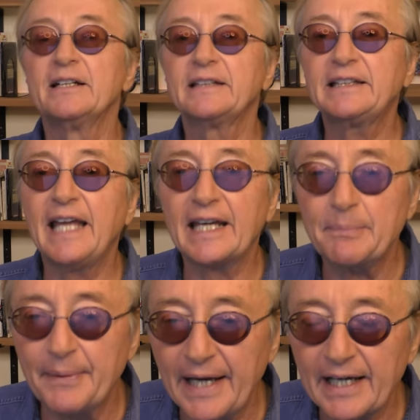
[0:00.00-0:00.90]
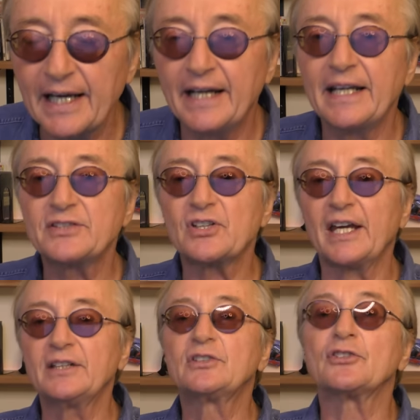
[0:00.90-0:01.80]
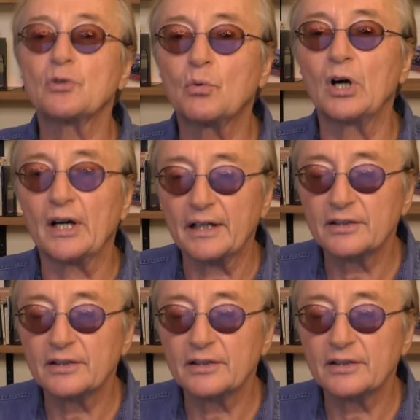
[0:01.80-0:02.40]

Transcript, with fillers: They take it back and they say, Does it work?